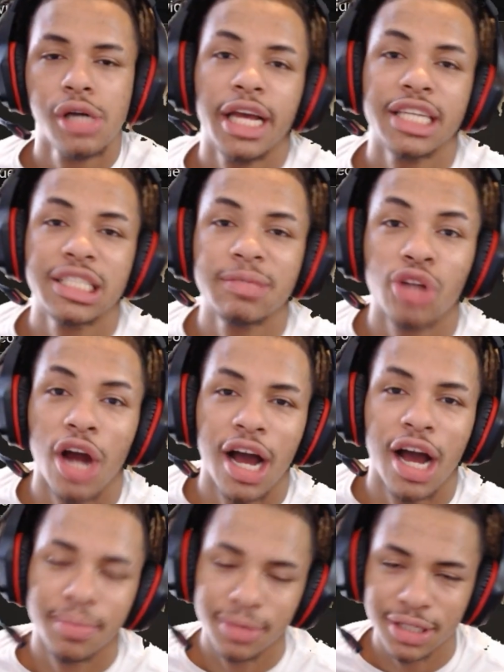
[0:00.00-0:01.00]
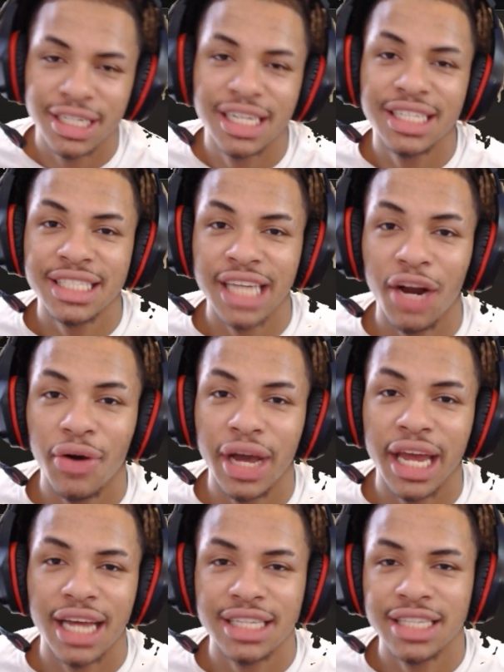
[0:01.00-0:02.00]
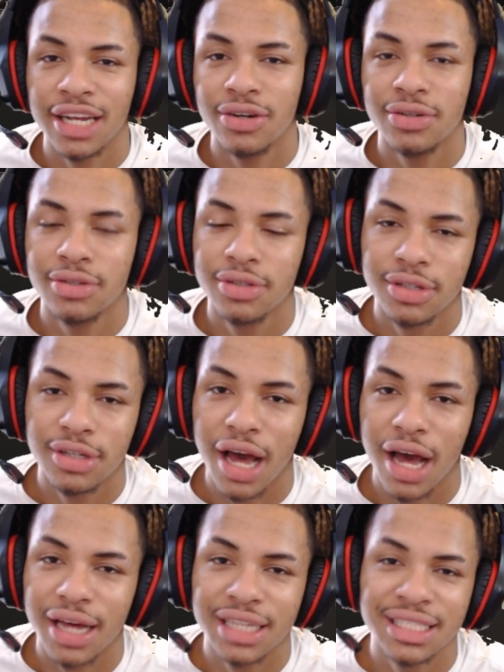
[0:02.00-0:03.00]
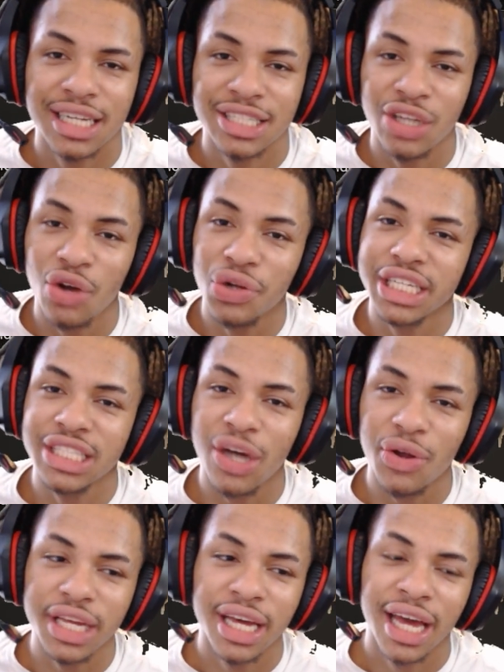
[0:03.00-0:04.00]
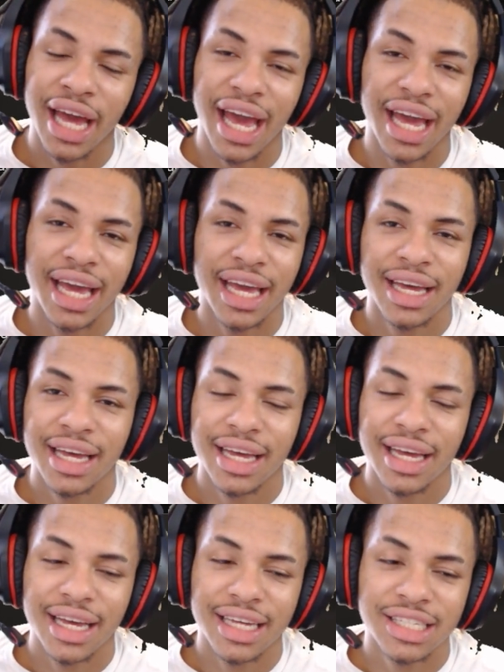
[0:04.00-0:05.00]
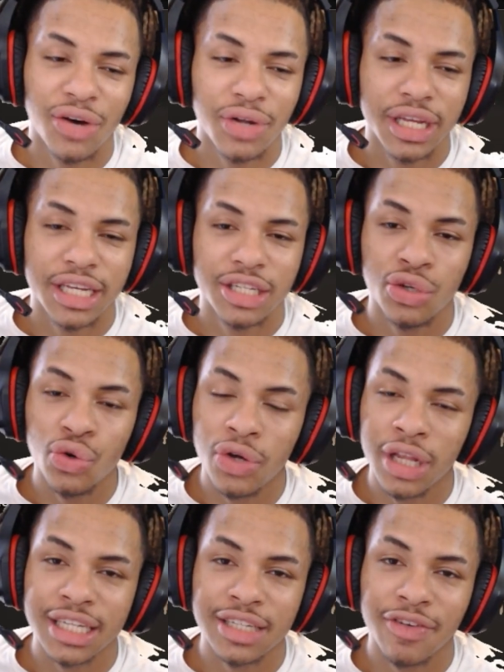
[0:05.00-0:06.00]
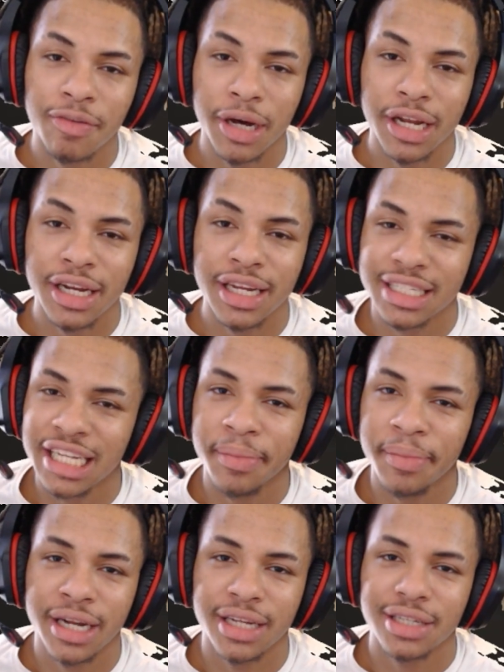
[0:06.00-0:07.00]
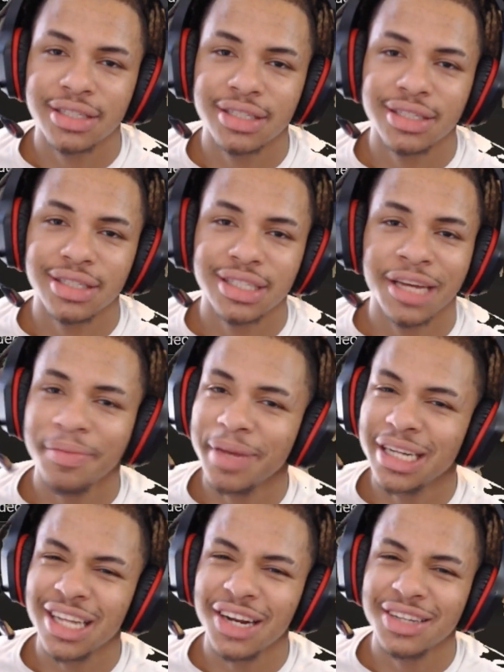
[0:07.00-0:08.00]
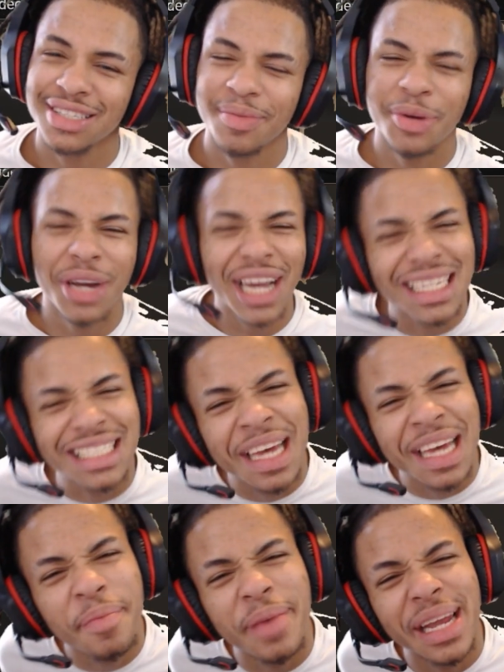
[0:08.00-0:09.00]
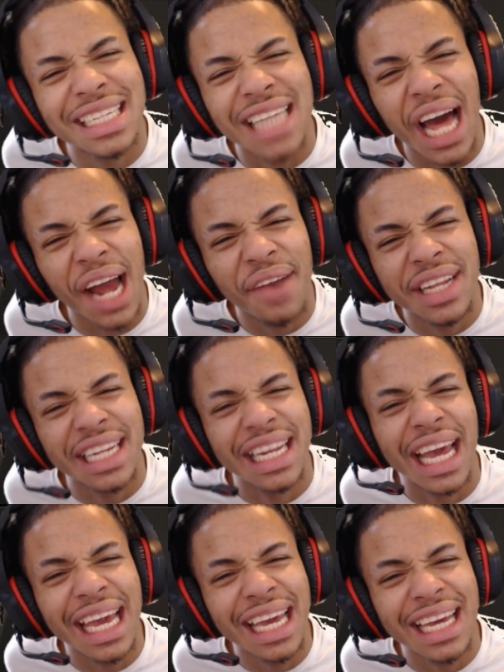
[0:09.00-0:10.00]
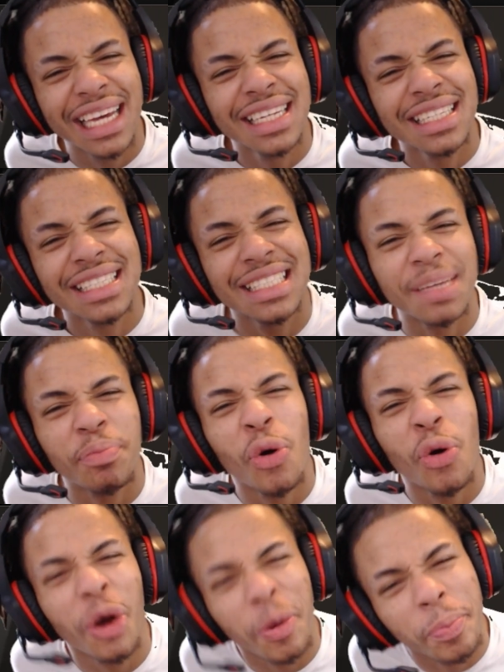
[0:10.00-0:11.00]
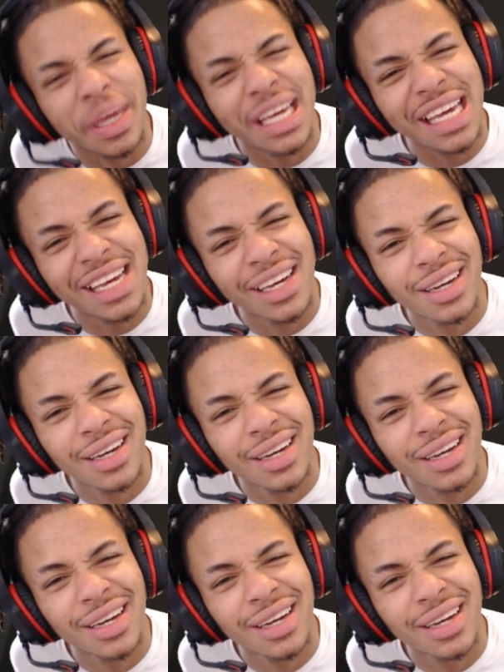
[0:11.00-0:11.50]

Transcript: And subscribe to this channel and that channel. It's not, it's only it's only hey, it's only two clicks of a button in 10 minutes. 10 minutes out of your time. You ain't got 10 minutes out of the day to support me.